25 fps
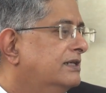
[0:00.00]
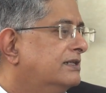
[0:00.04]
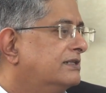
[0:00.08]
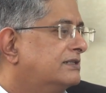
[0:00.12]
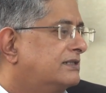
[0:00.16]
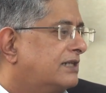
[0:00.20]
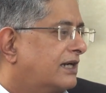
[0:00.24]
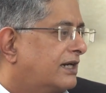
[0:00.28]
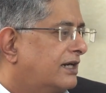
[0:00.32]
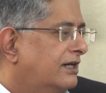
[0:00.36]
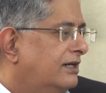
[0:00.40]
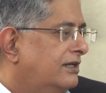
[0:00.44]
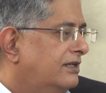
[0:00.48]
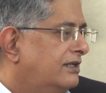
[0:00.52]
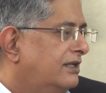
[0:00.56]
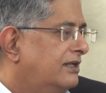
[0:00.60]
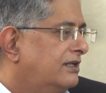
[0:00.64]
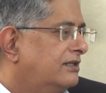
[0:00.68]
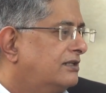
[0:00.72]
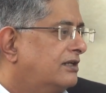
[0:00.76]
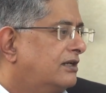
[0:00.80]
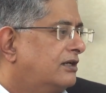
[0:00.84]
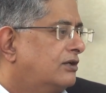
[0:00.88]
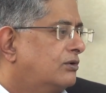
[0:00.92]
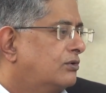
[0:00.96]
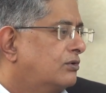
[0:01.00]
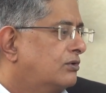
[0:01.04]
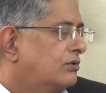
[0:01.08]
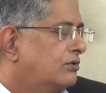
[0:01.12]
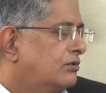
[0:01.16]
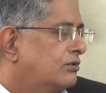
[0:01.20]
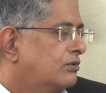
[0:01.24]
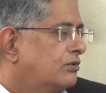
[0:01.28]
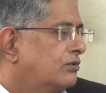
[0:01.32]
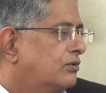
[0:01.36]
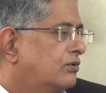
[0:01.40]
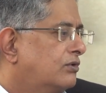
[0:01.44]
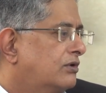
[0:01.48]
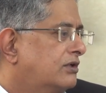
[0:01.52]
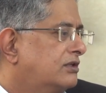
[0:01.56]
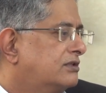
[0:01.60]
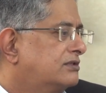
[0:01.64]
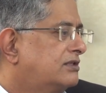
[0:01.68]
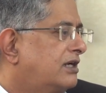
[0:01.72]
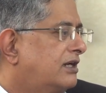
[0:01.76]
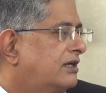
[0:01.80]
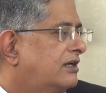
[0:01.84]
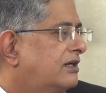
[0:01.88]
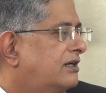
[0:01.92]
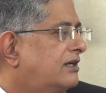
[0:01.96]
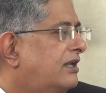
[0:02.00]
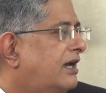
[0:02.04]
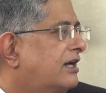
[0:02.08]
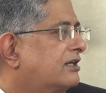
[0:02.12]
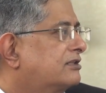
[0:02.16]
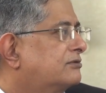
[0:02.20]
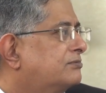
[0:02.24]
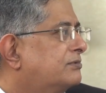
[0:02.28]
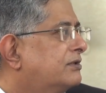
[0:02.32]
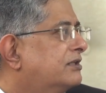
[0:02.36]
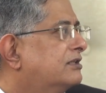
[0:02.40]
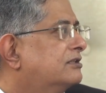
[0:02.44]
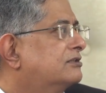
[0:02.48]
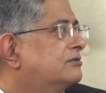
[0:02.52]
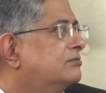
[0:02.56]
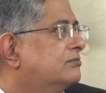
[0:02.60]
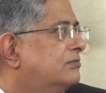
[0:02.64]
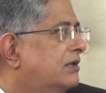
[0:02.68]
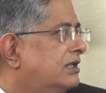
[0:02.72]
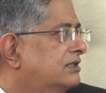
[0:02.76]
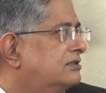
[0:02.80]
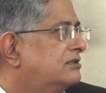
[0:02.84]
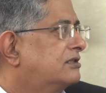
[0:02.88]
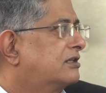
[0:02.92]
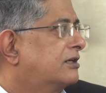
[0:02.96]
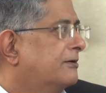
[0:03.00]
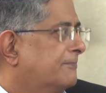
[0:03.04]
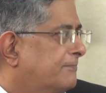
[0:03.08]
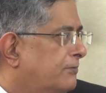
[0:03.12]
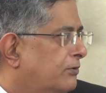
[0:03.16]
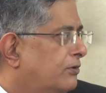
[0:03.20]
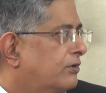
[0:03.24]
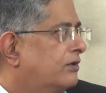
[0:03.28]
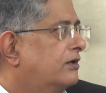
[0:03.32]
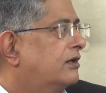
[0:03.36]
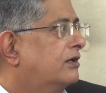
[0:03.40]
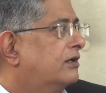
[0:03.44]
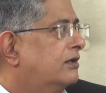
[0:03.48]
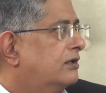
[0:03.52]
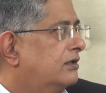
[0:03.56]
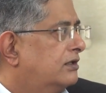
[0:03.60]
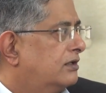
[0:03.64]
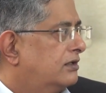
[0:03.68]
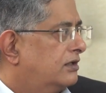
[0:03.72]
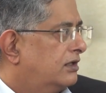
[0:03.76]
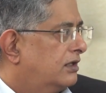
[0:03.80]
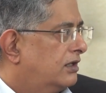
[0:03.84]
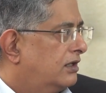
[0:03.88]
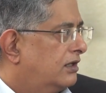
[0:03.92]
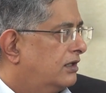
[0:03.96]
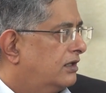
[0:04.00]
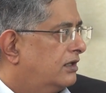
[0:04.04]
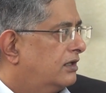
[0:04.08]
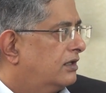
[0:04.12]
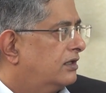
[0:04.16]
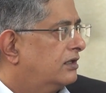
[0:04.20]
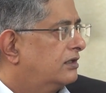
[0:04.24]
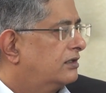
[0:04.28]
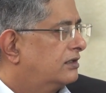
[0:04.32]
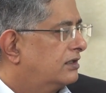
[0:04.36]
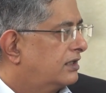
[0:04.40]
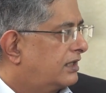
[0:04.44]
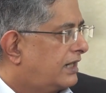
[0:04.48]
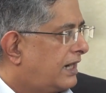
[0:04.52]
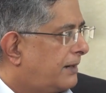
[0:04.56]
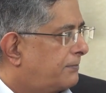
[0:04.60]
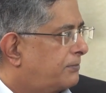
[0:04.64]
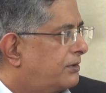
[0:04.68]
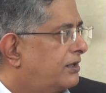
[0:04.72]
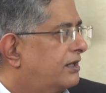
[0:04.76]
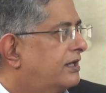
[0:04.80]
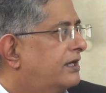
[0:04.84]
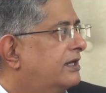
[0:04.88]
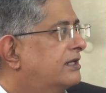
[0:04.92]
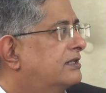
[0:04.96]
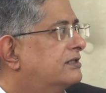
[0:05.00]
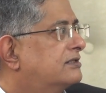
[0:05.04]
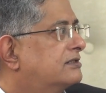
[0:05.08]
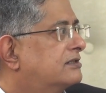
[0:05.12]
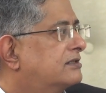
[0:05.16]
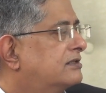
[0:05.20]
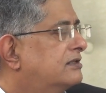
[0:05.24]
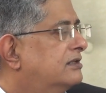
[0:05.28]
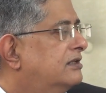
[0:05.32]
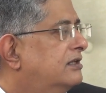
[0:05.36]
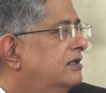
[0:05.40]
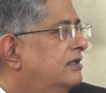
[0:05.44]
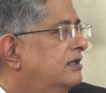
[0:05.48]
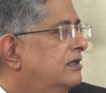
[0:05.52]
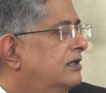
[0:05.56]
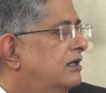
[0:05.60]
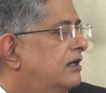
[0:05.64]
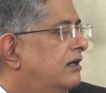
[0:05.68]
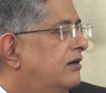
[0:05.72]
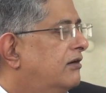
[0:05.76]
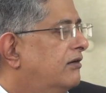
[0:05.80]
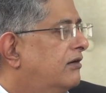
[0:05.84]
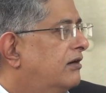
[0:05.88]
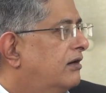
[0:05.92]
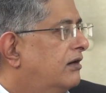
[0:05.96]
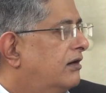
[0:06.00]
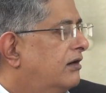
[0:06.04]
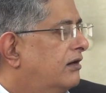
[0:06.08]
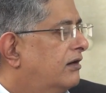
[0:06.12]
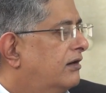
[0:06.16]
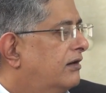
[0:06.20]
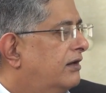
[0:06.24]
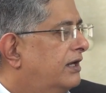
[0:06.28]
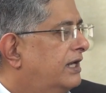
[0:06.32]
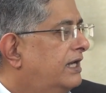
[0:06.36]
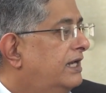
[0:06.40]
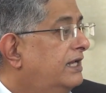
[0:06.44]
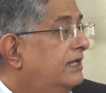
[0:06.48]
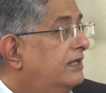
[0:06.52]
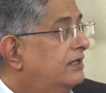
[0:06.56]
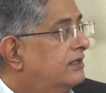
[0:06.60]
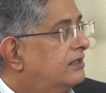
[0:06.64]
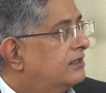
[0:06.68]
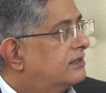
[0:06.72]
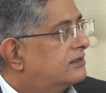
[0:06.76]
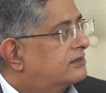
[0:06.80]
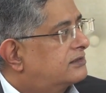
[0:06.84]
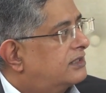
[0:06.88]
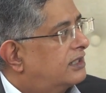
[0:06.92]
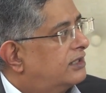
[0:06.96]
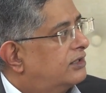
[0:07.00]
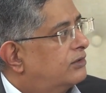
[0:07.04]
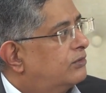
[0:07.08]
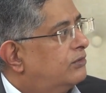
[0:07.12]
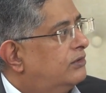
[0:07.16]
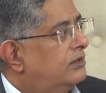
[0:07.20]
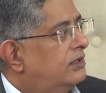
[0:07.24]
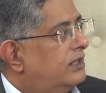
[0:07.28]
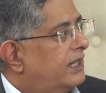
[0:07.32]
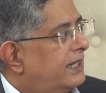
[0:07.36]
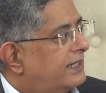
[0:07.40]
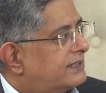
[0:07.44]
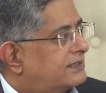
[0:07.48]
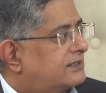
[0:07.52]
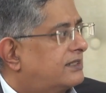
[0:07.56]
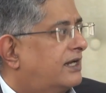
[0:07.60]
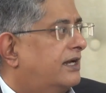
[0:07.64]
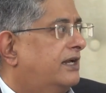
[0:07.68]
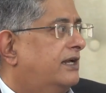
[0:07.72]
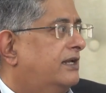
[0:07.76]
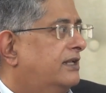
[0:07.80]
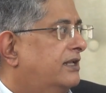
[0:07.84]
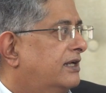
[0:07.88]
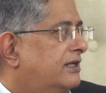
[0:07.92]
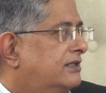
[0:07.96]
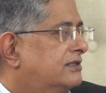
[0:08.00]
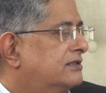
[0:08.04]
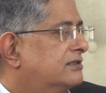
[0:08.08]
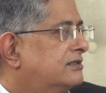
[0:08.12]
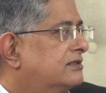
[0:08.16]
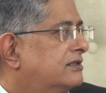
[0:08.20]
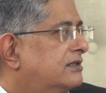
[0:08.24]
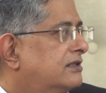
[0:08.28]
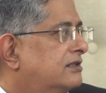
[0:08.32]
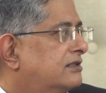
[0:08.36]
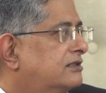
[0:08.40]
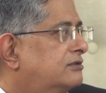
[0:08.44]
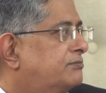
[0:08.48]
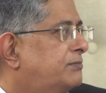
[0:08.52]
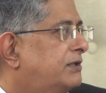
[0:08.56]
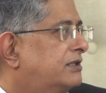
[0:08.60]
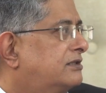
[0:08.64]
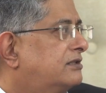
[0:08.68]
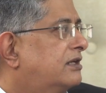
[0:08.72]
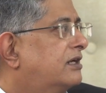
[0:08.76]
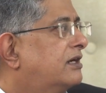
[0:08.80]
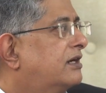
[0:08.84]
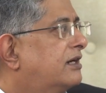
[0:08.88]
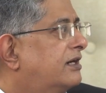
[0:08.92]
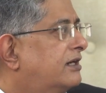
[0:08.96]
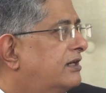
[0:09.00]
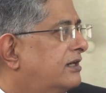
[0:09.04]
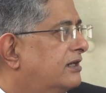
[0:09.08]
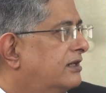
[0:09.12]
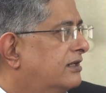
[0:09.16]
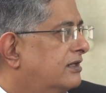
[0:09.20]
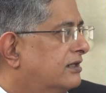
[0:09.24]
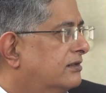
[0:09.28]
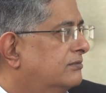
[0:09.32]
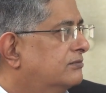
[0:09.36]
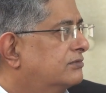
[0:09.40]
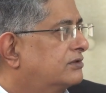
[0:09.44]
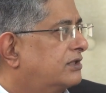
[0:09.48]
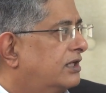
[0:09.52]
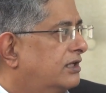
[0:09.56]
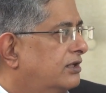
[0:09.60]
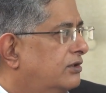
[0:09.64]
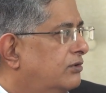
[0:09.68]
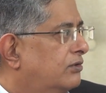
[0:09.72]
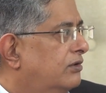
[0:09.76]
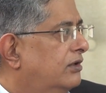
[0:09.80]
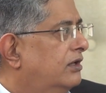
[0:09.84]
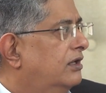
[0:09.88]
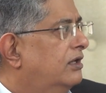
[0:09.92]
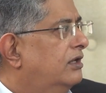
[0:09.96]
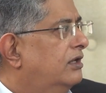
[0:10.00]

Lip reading: Second thing that to note is that the taxpayers must report the capital gains in the schedule SI, that is the special rate income schedule,